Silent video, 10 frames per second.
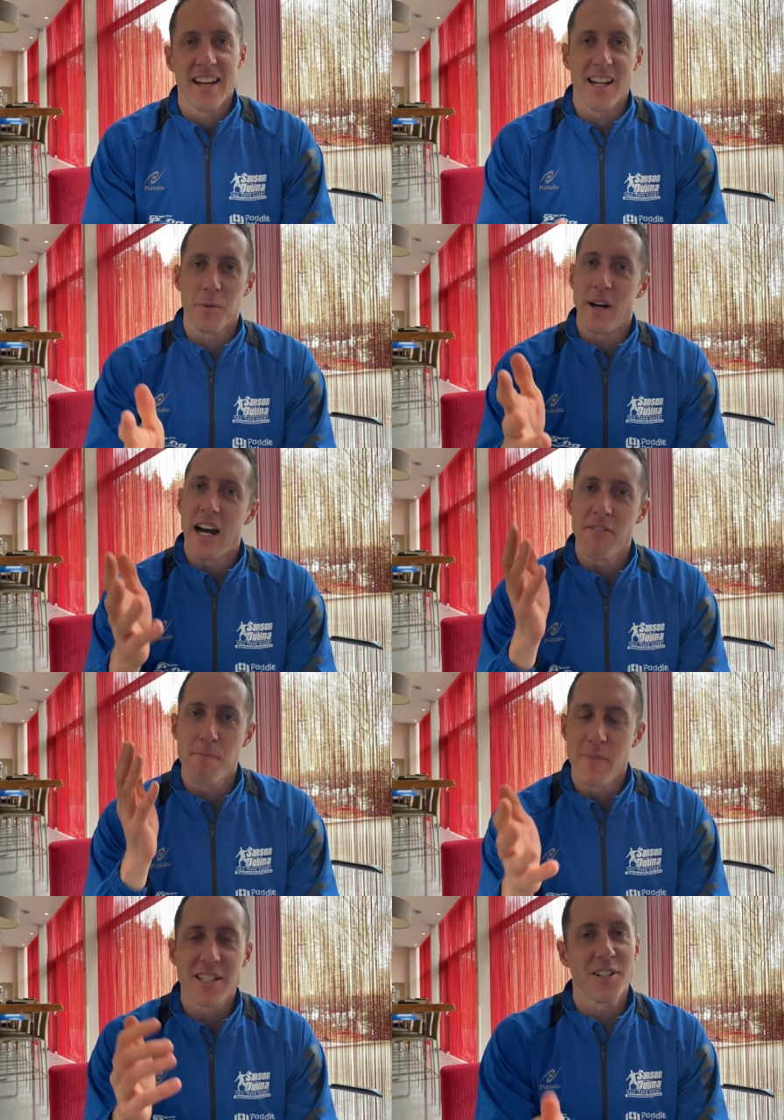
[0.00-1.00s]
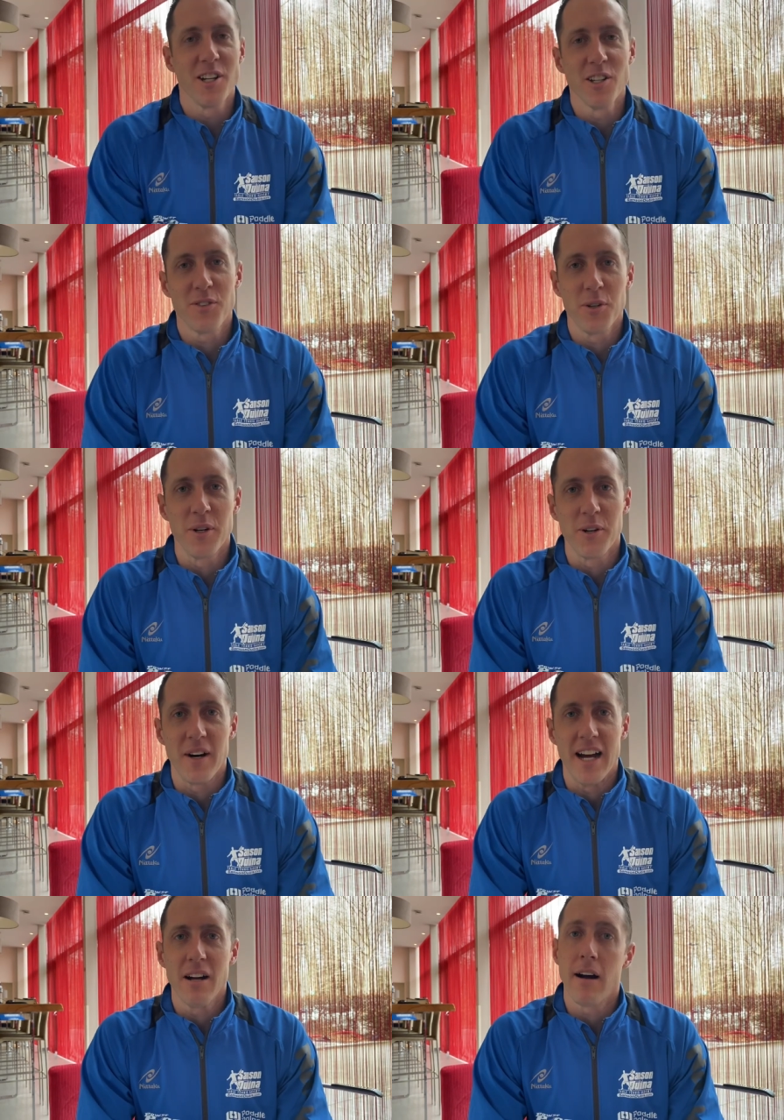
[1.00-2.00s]
Anyway, I've missed all of you in
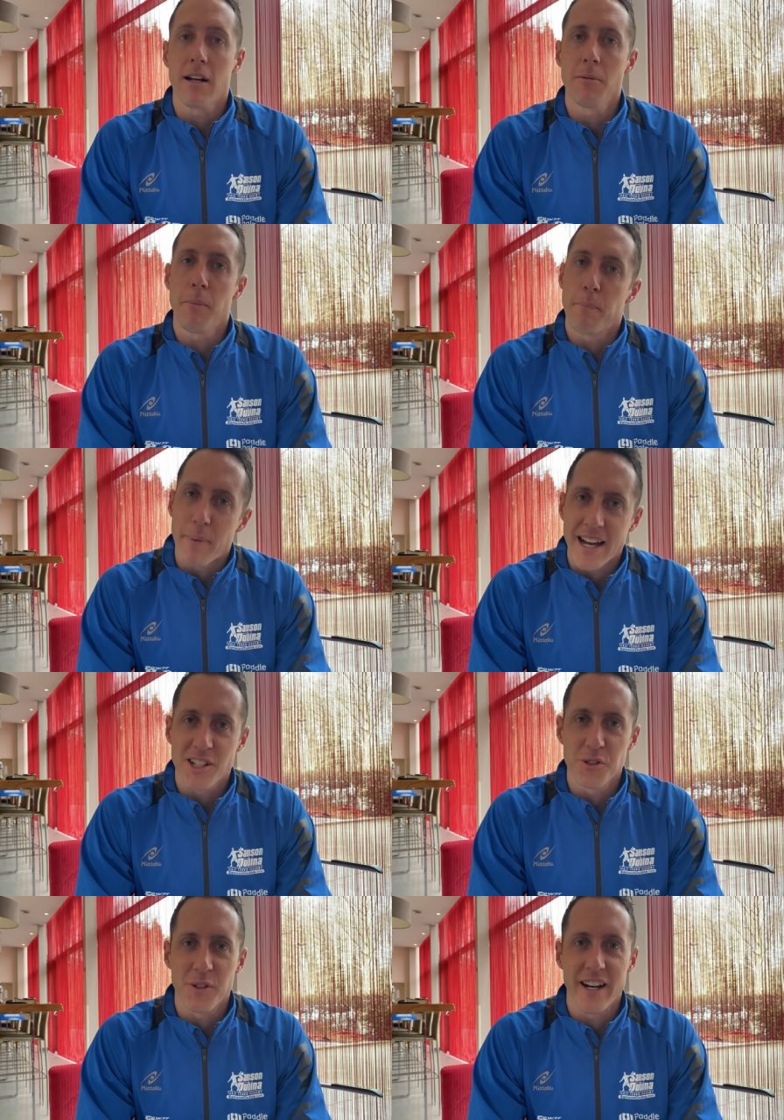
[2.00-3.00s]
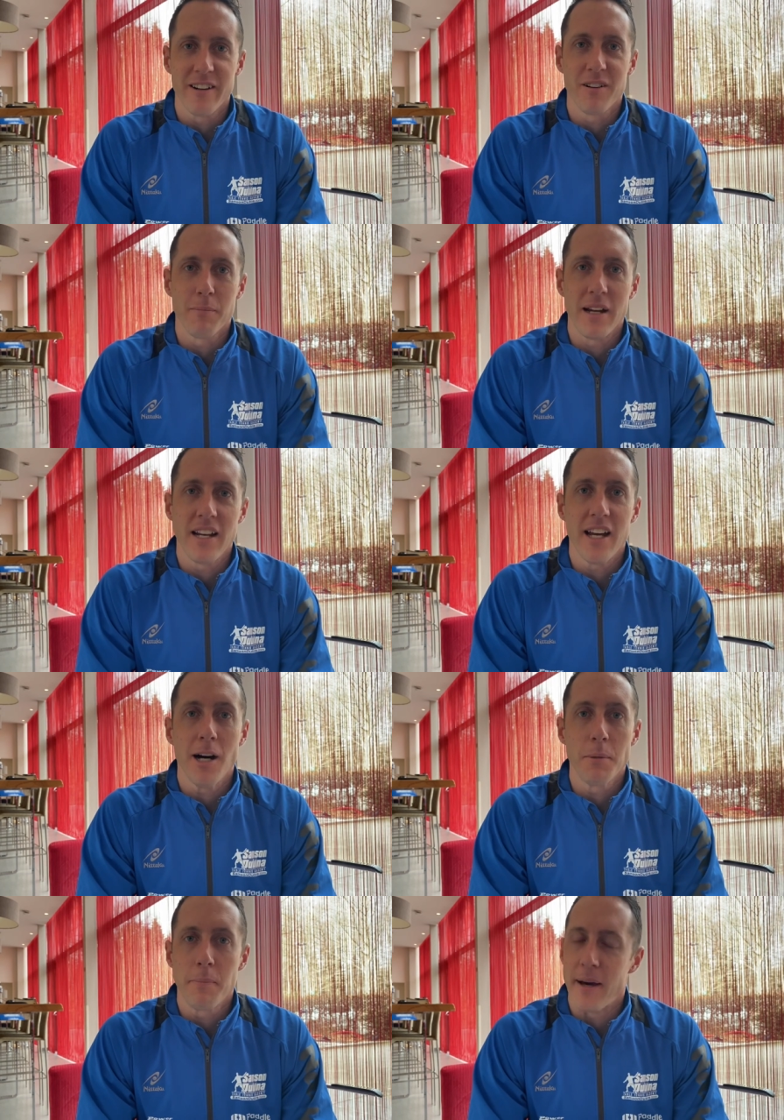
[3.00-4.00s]
Ohio. I'm gonna be back to Ohio on Monday. I'll
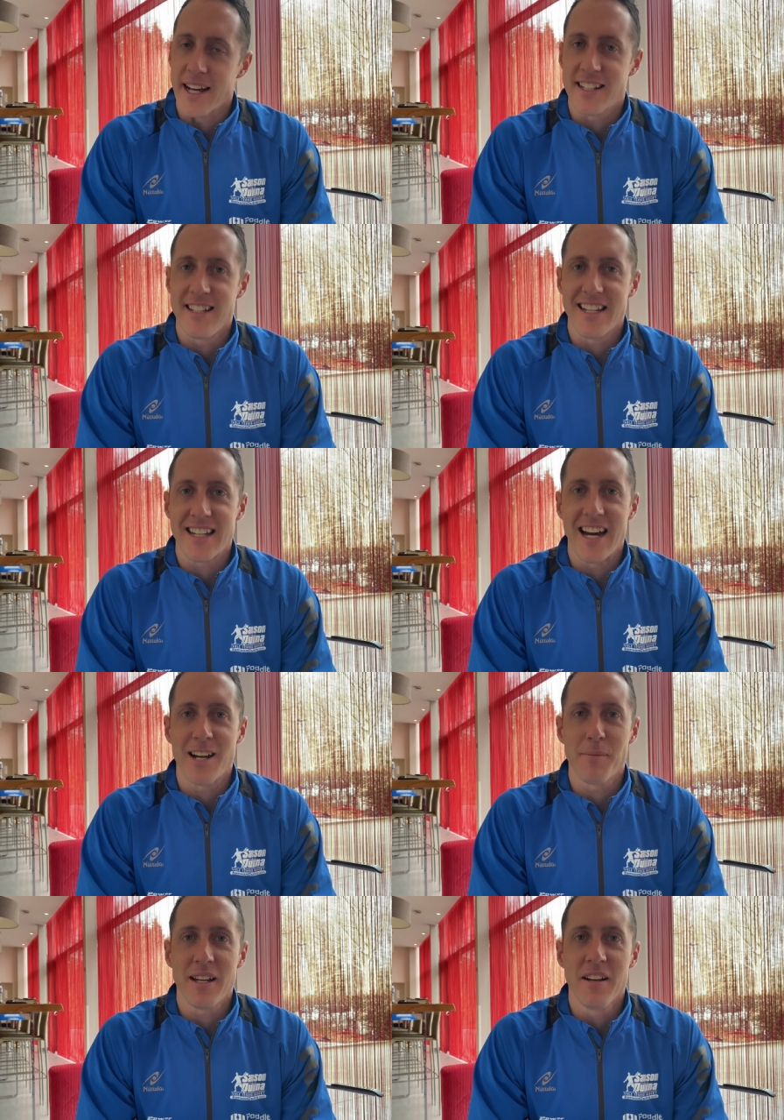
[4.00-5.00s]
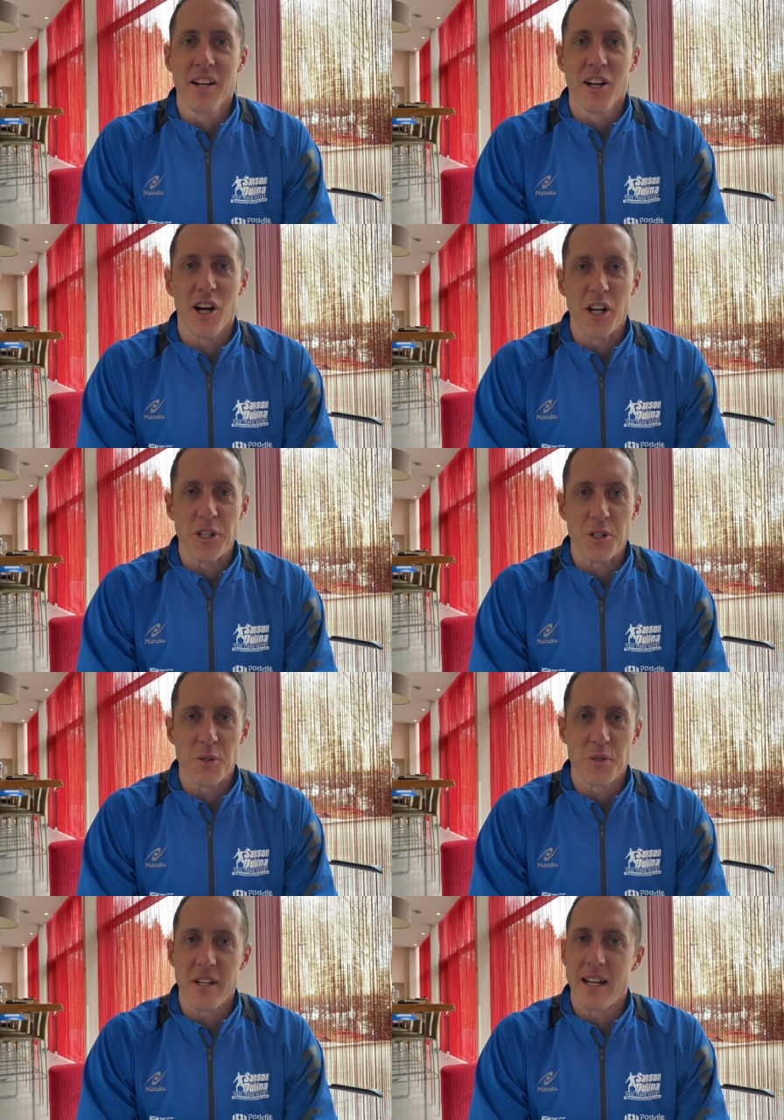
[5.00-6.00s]
be back to the Academy on
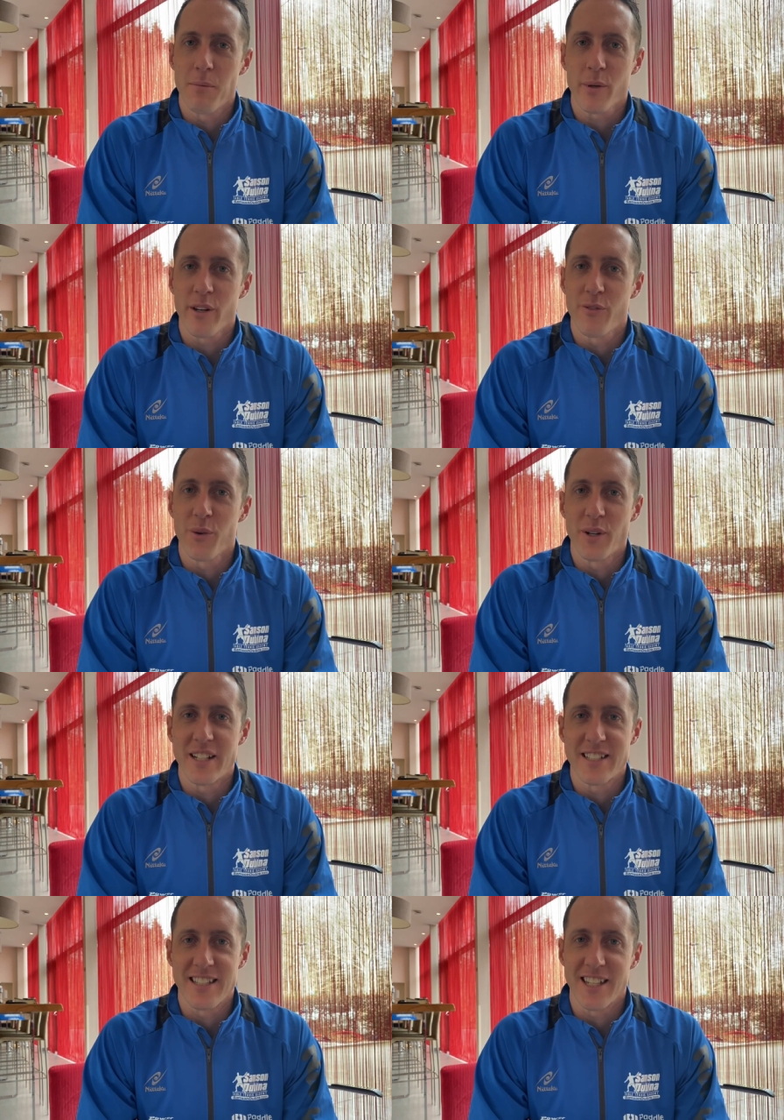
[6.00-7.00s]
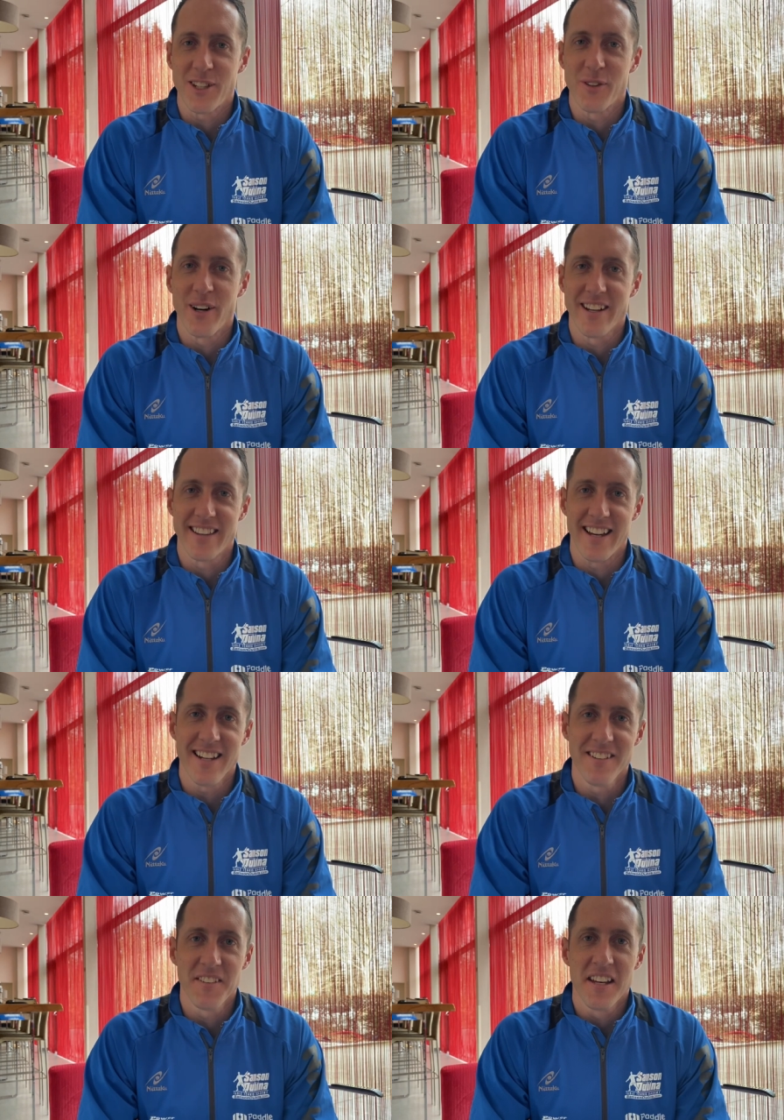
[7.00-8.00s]
Tuesday. I'm looking forward to seeing you all
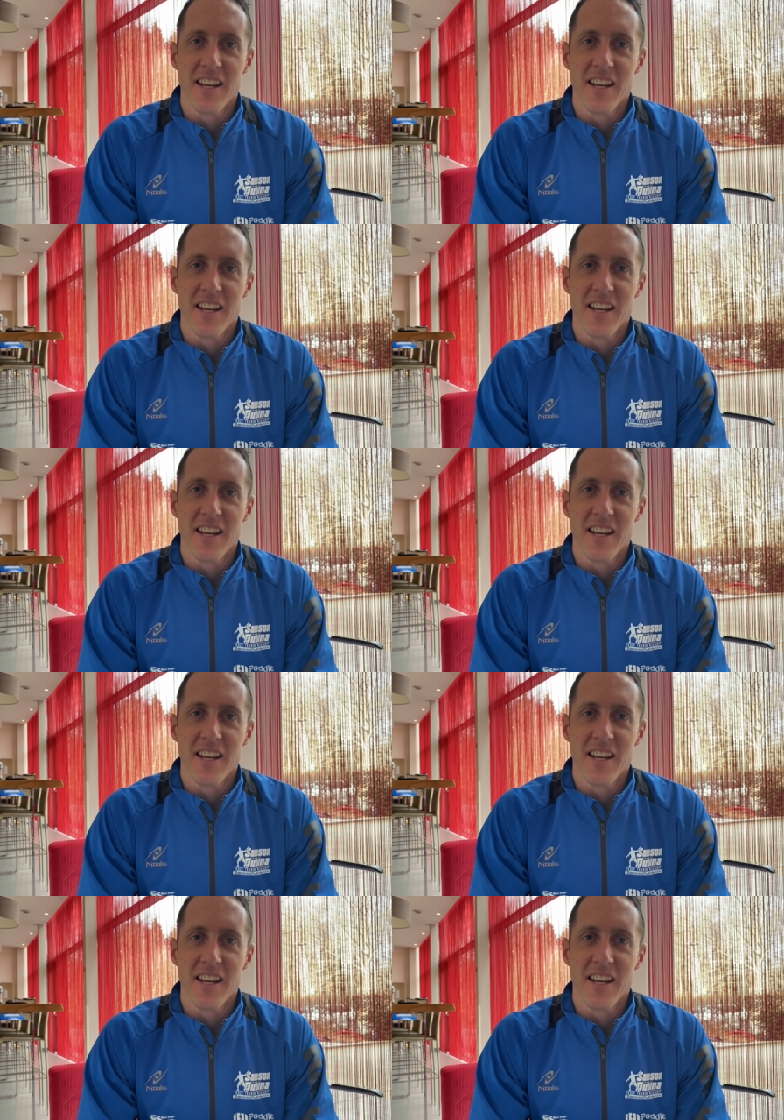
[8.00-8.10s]
then.